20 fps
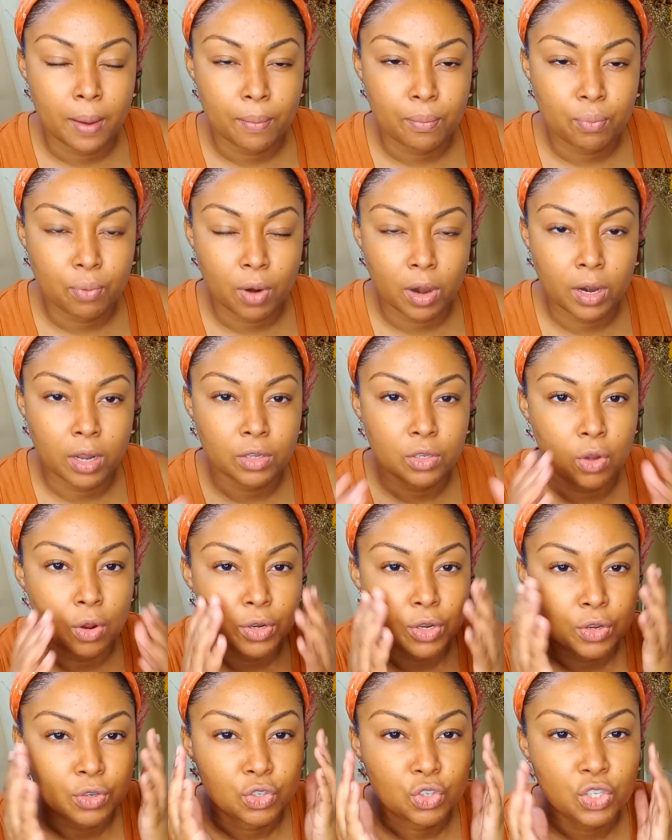product on
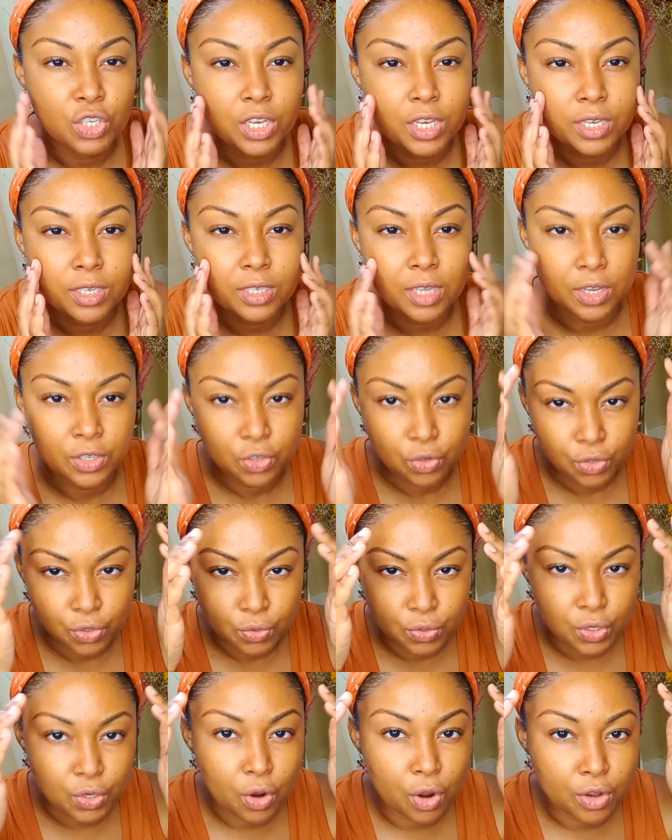your cheeks as you're
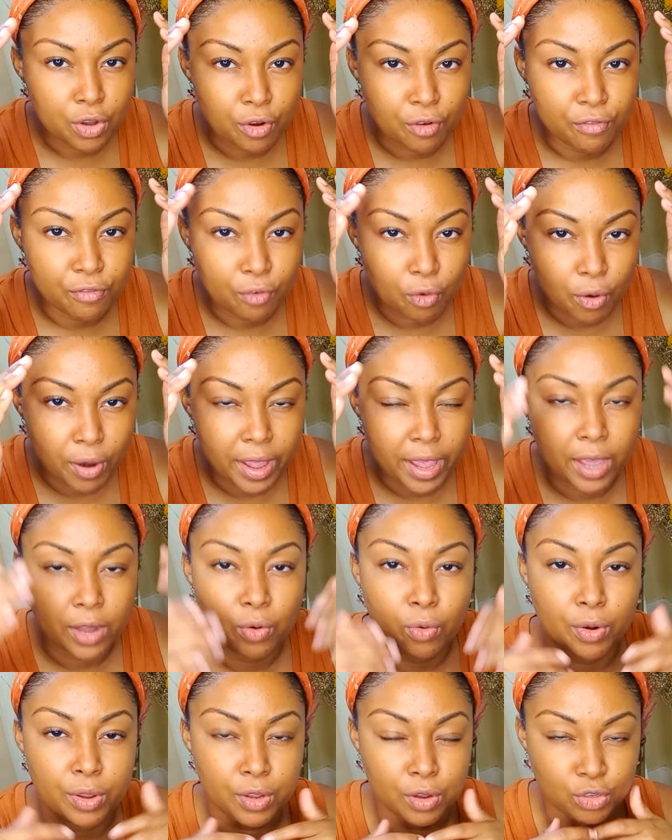using on your forehead
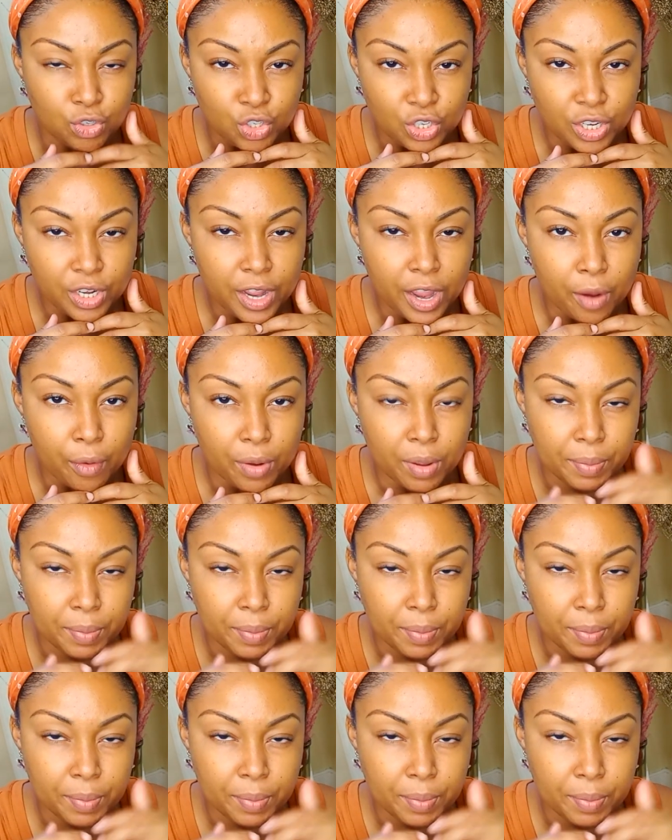or your chin area,